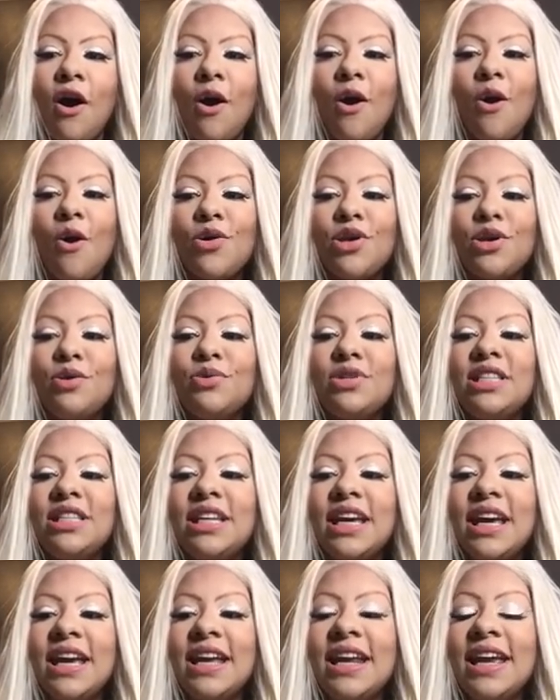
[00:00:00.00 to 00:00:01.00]
Oh, you
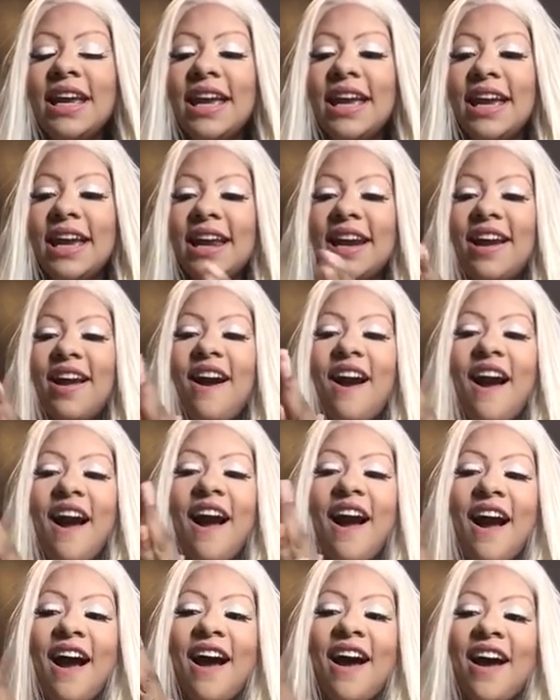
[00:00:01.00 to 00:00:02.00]
did it.
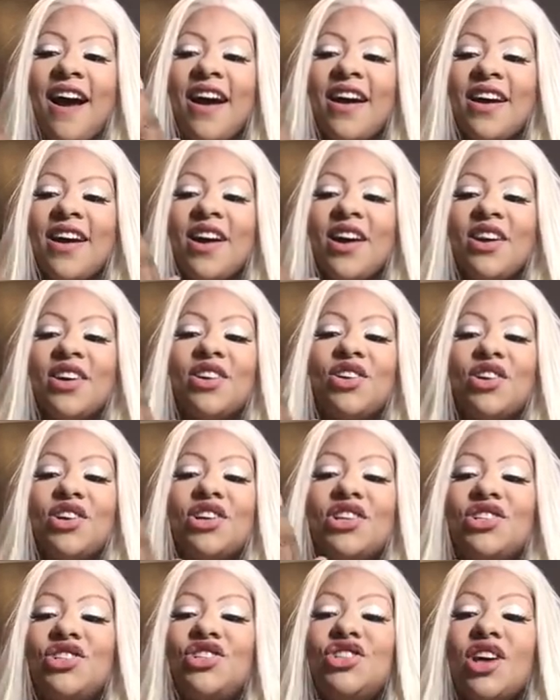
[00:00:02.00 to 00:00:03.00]

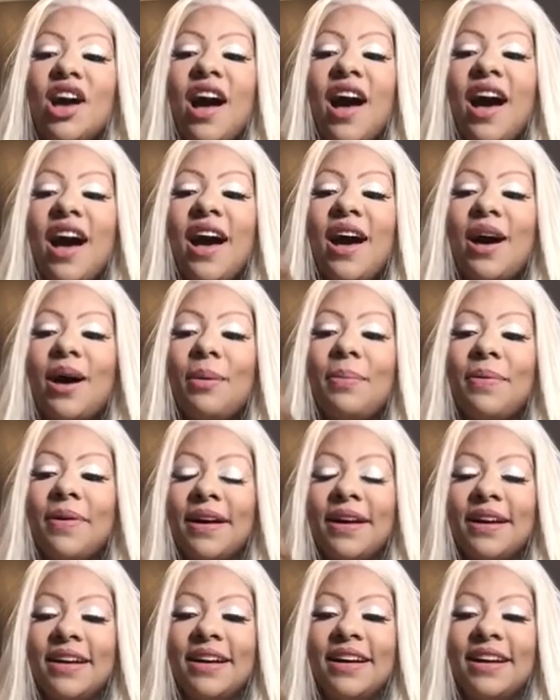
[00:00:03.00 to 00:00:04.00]
Good
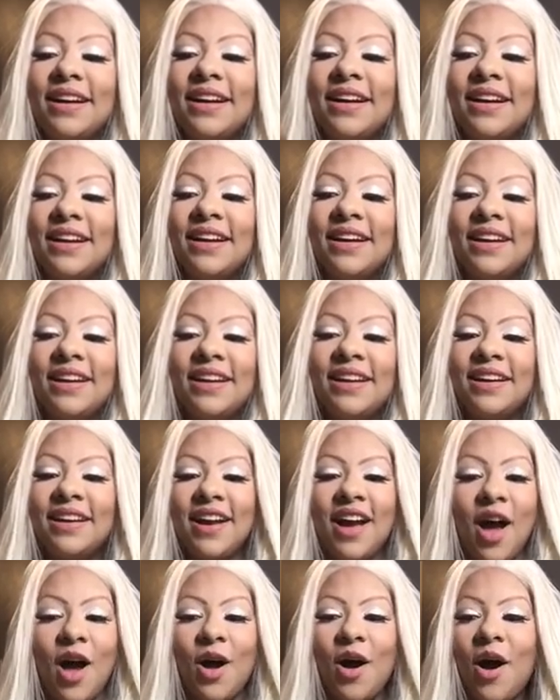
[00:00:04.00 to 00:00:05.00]
job.
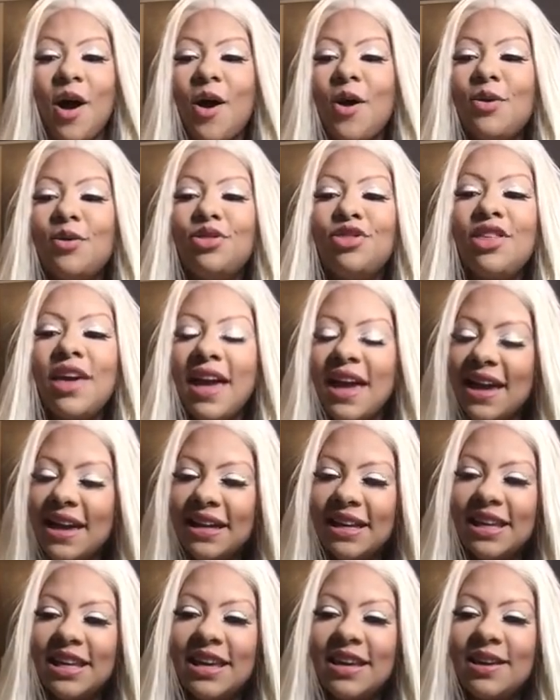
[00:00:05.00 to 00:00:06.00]
Oh,
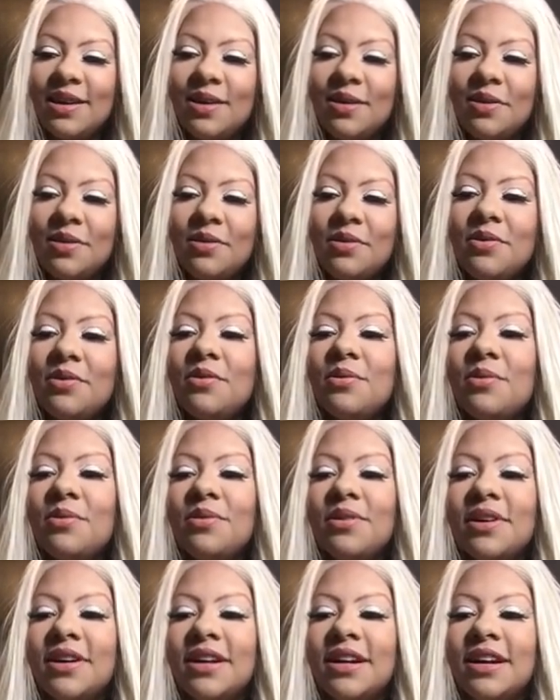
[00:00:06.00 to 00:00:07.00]
thank
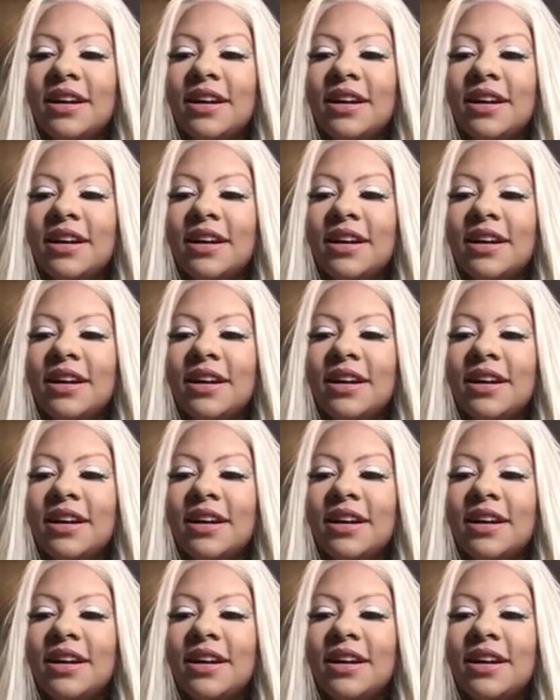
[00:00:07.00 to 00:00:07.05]
you.